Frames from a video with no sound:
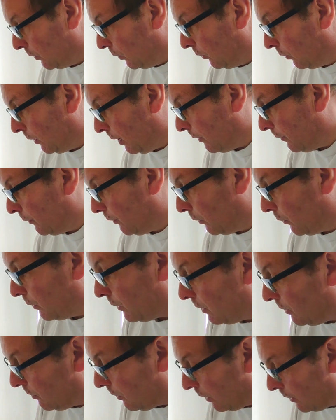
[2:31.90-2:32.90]
it all up for
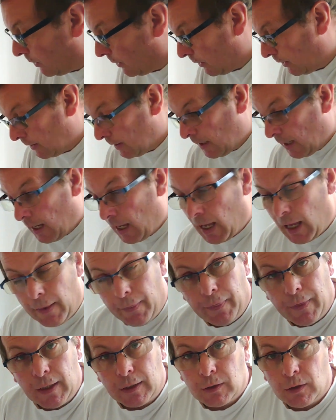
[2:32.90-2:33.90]
you.
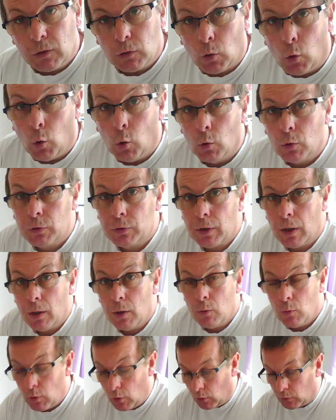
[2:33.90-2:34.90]
This has
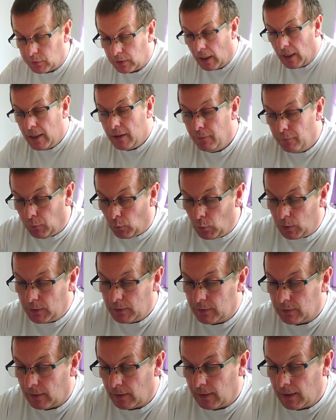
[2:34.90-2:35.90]
also got a
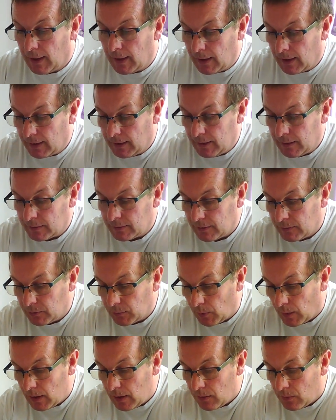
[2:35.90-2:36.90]
voice in it
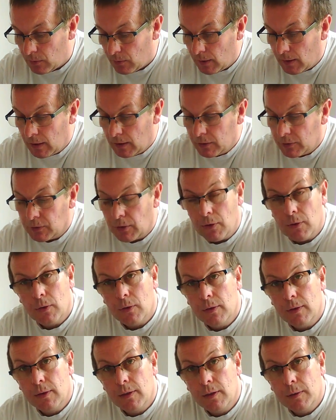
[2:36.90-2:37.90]
as well, so you
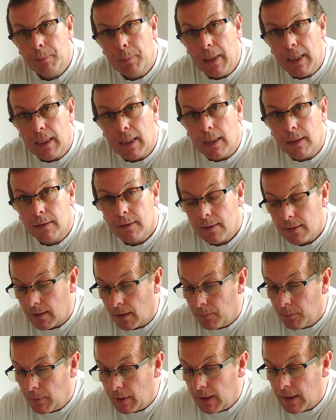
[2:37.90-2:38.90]
can speak to
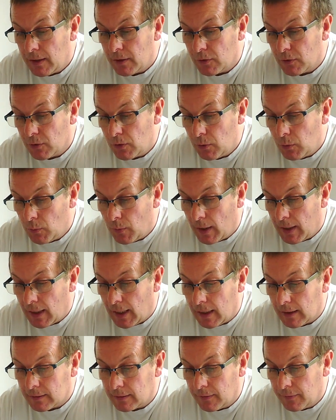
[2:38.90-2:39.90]
somebody. It's two-way
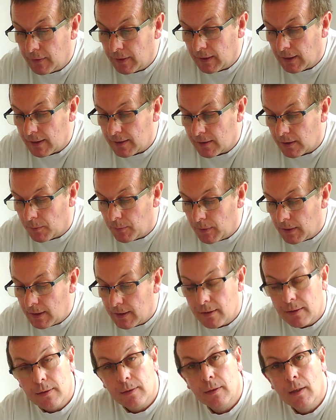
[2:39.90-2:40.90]
active in case
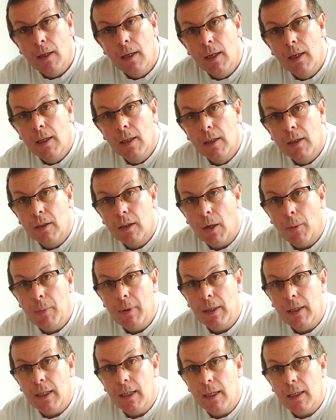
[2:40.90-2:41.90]
somebody's
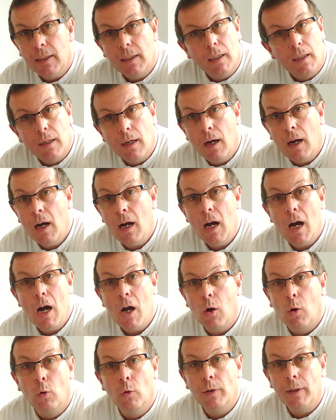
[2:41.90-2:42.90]
coming near your
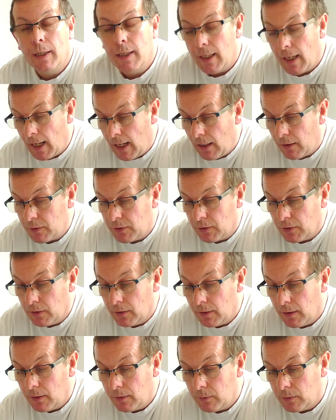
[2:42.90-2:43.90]
car or near your house. You
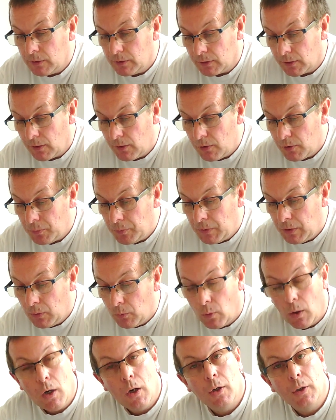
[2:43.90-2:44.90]
can go, excuse me,
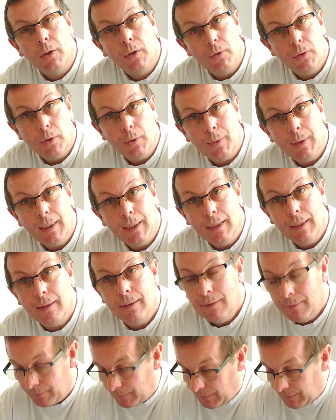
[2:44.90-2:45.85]
what are you doing?